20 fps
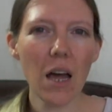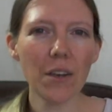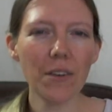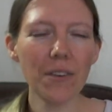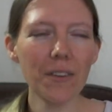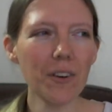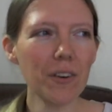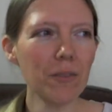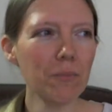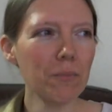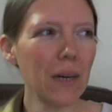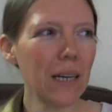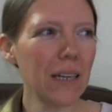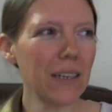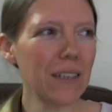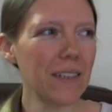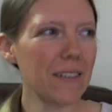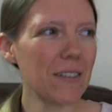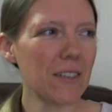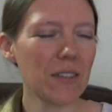Not
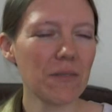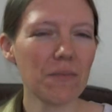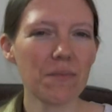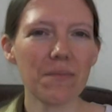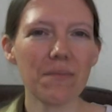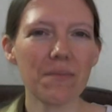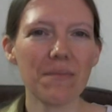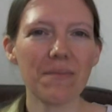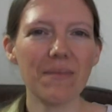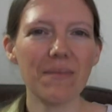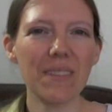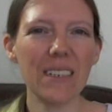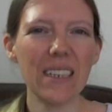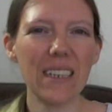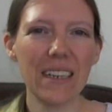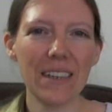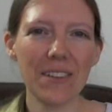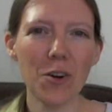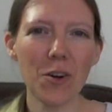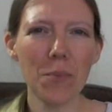made
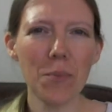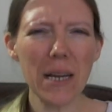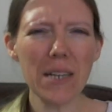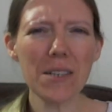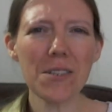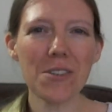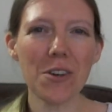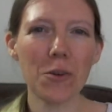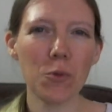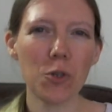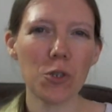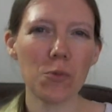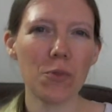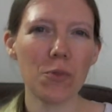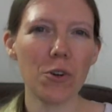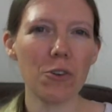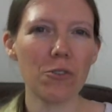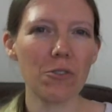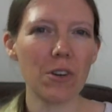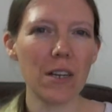so much
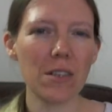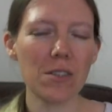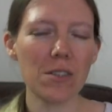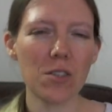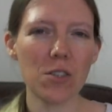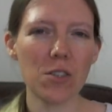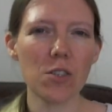progress.